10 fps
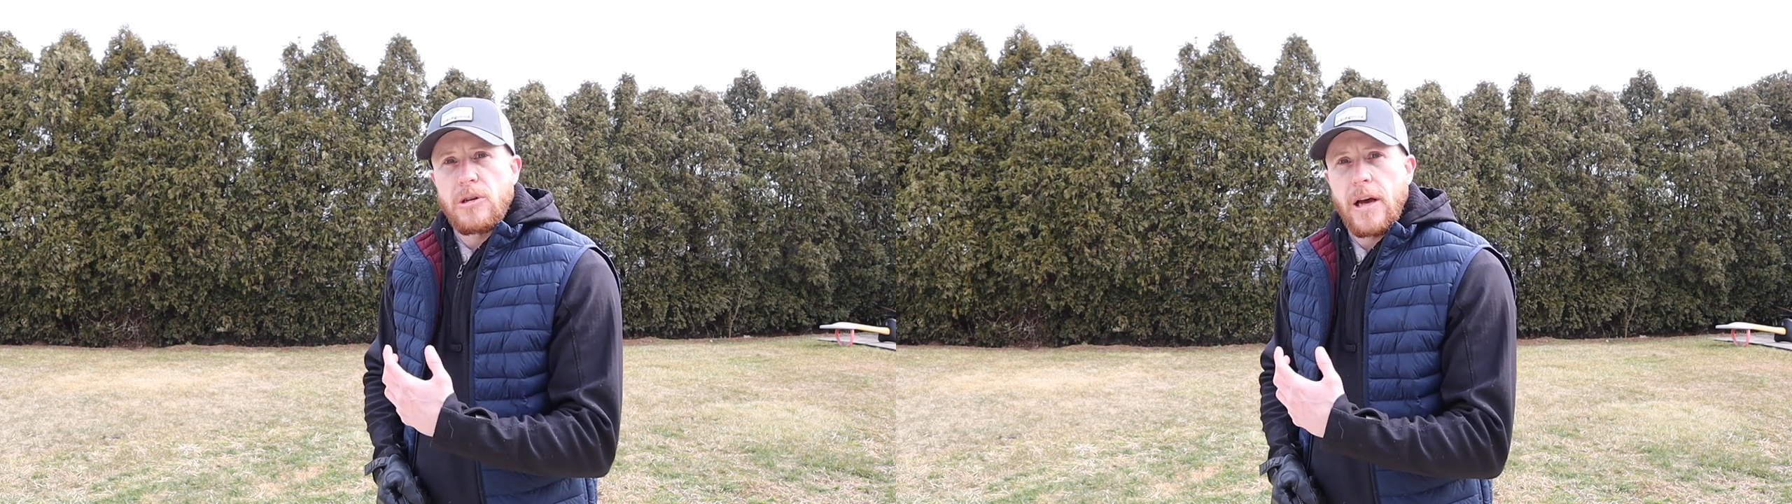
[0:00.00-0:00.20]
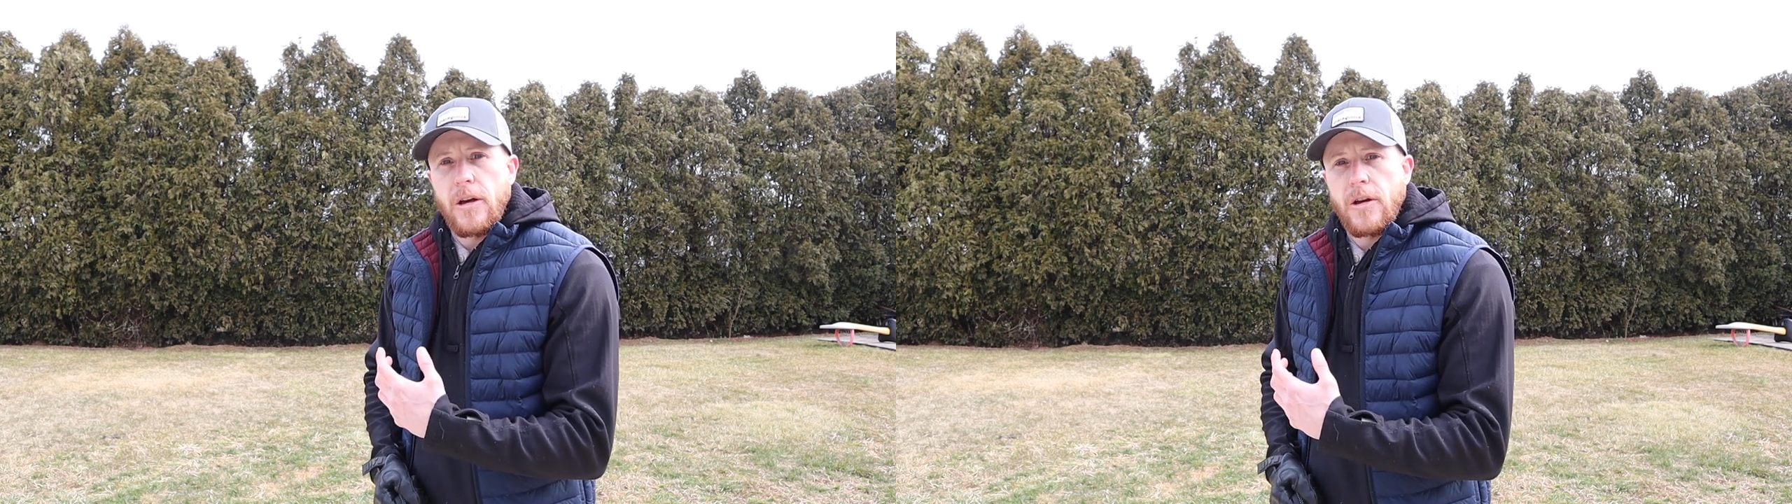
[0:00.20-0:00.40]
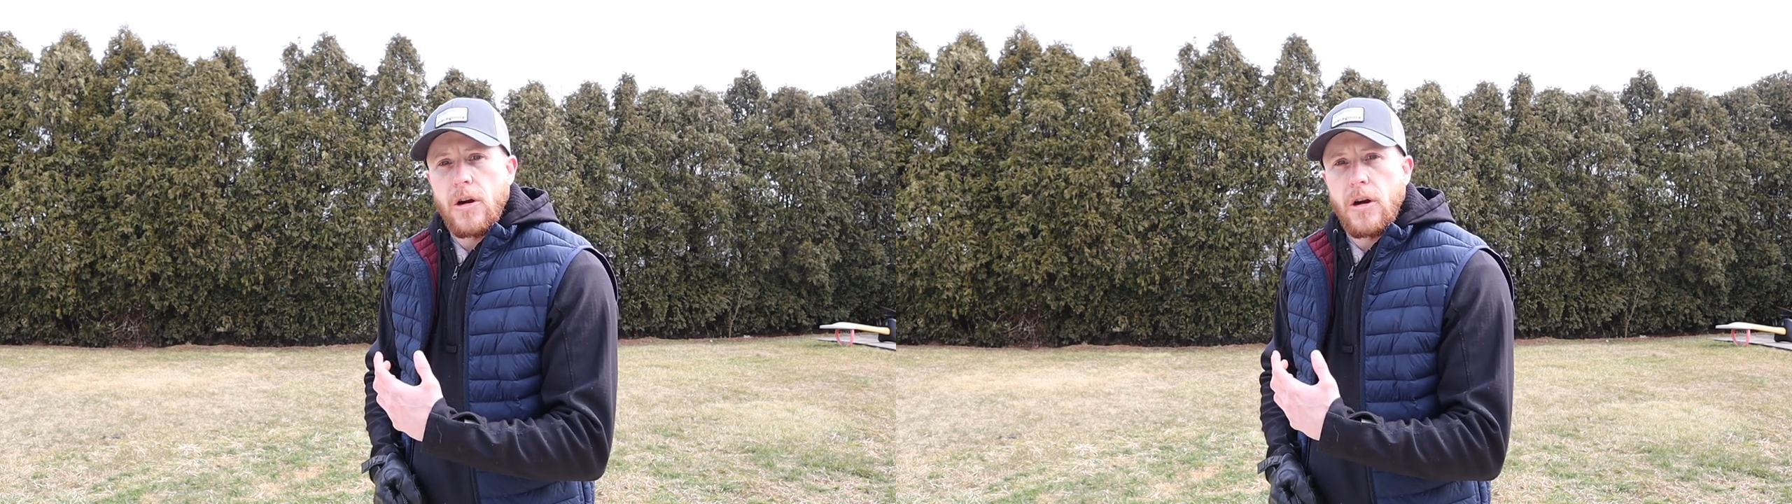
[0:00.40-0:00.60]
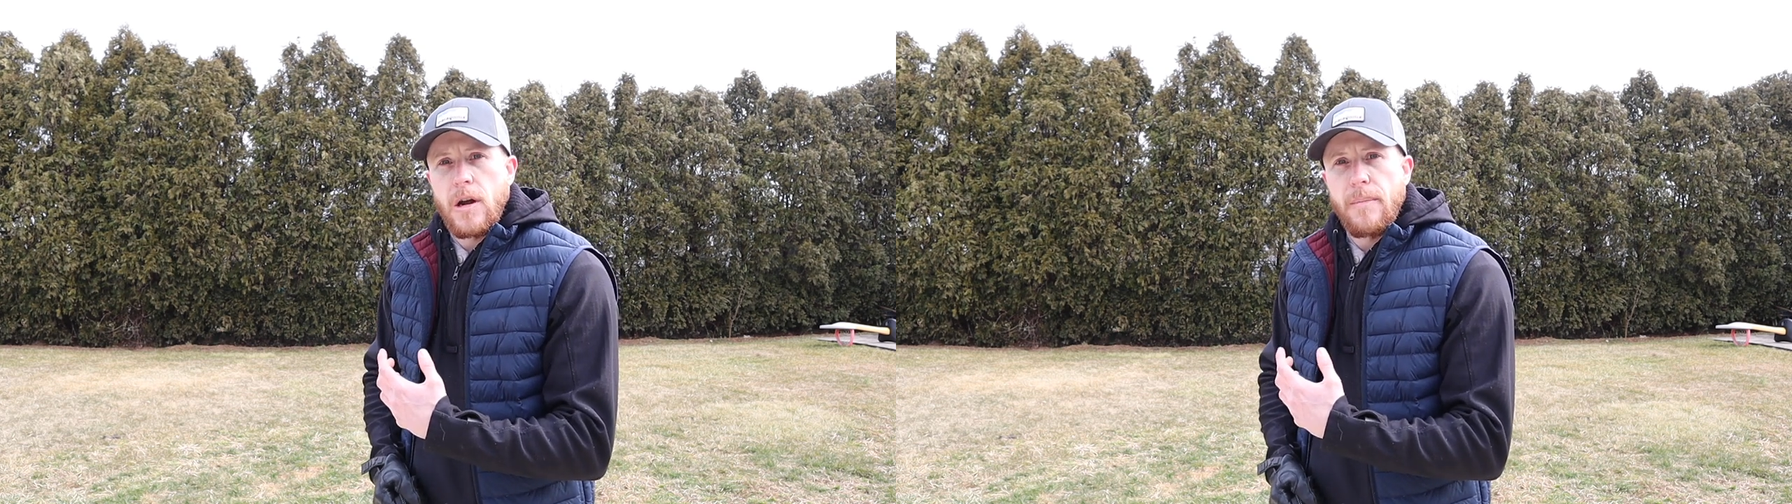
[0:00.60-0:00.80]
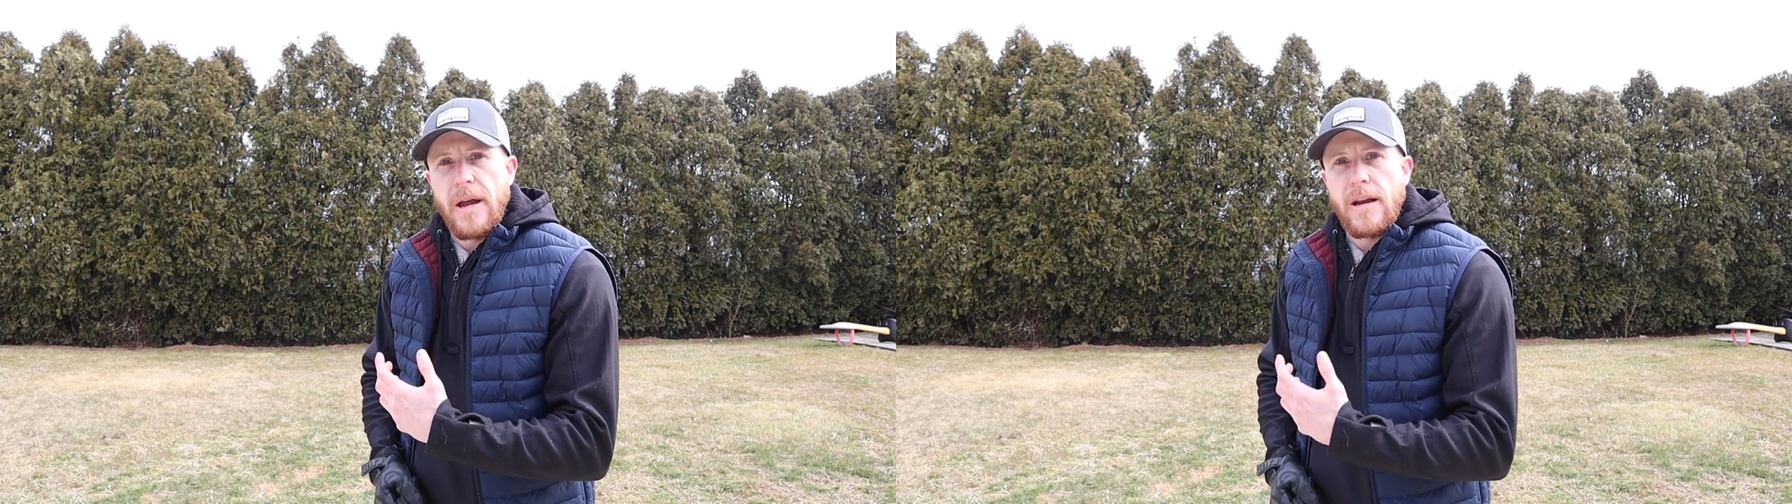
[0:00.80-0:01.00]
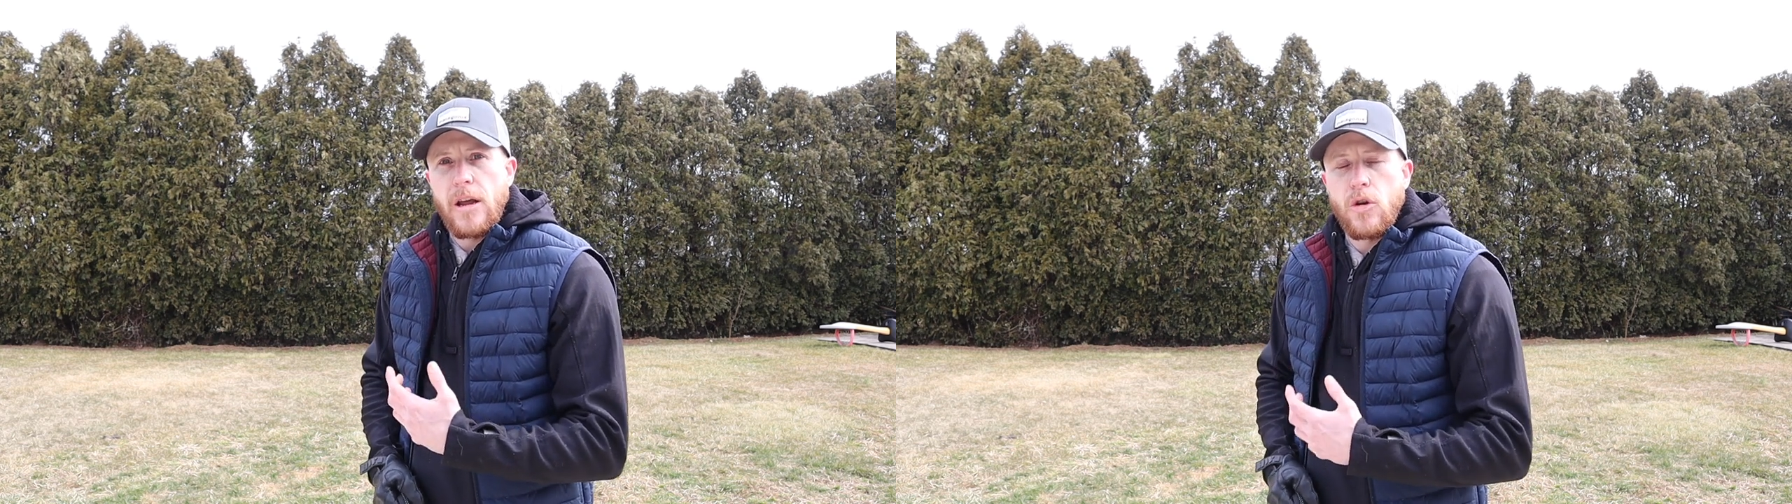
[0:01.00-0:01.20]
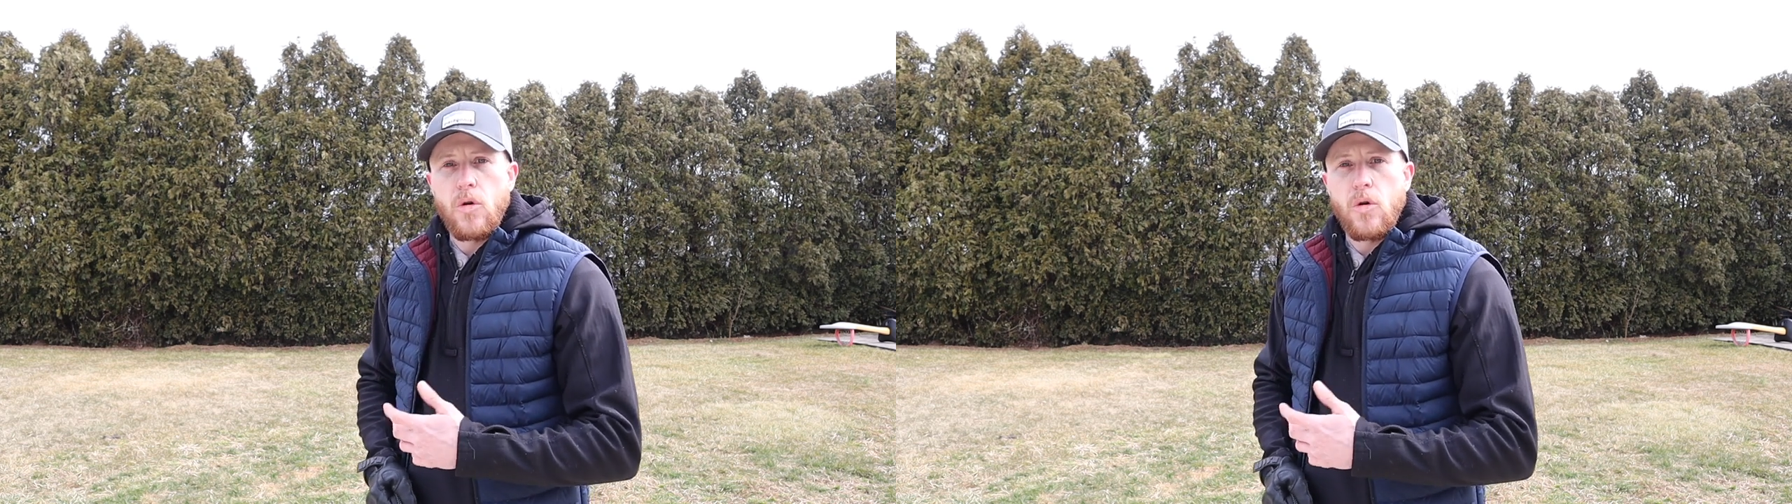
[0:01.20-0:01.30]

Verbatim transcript: you're telling her a command that